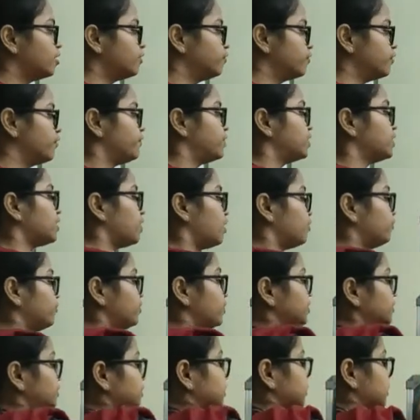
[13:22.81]
we will
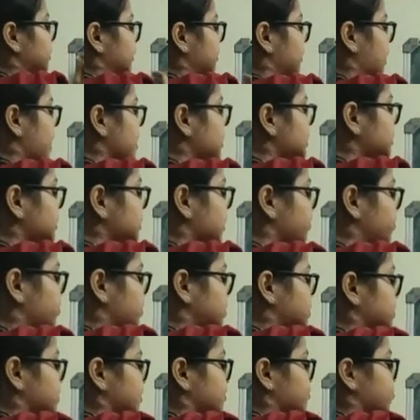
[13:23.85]
cover next
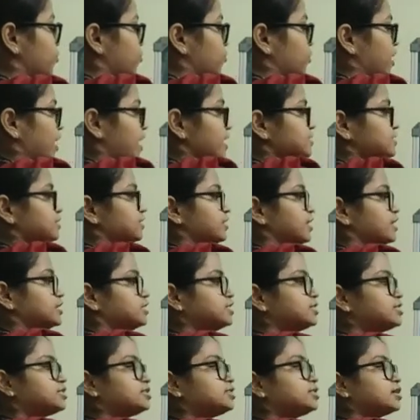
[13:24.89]
addressing mode as
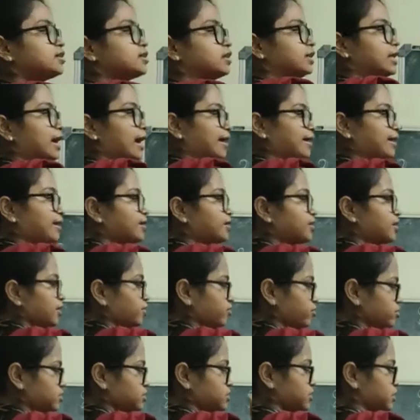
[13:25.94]
register direct
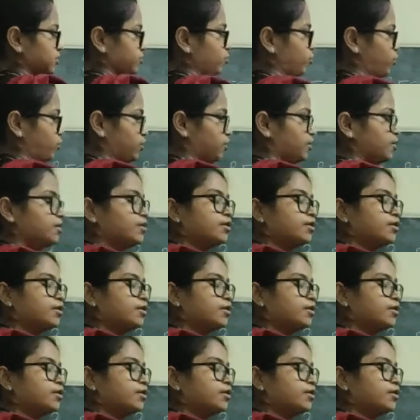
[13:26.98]
addressing mode.